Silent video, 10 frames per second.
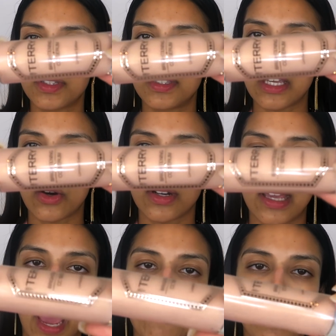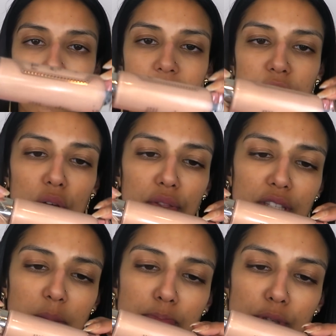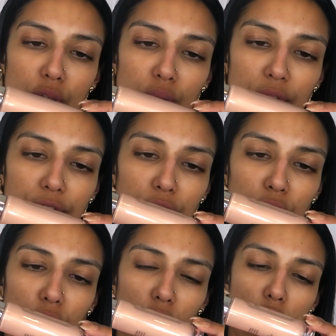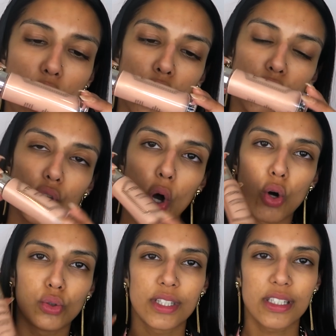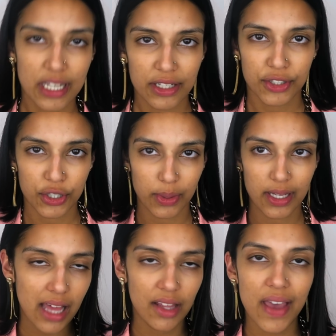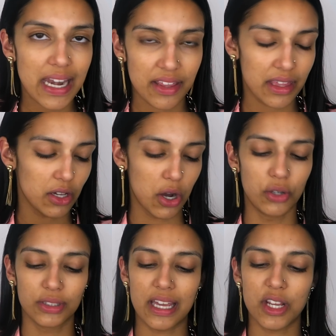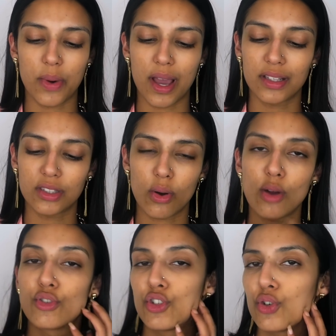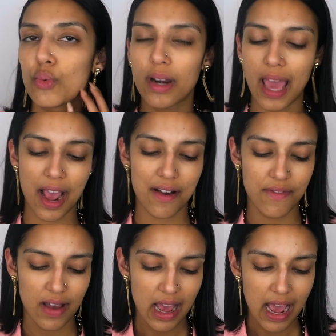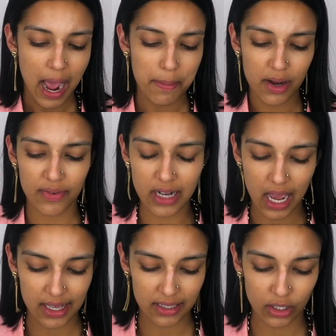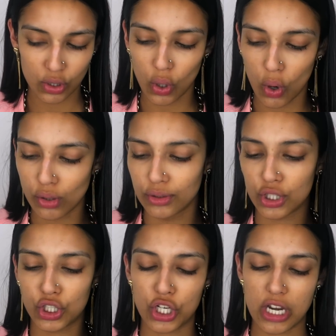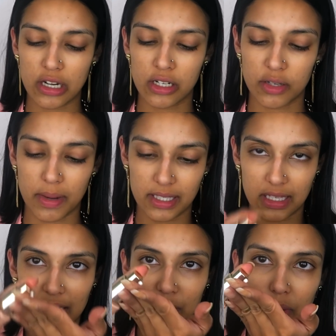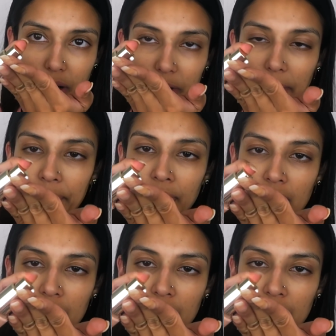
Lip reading: can see on camera, but it's got this beautiful gold tint to it. I love anything gold anyway, so I do want to have a bit of a nice gold sheen to my skin as well.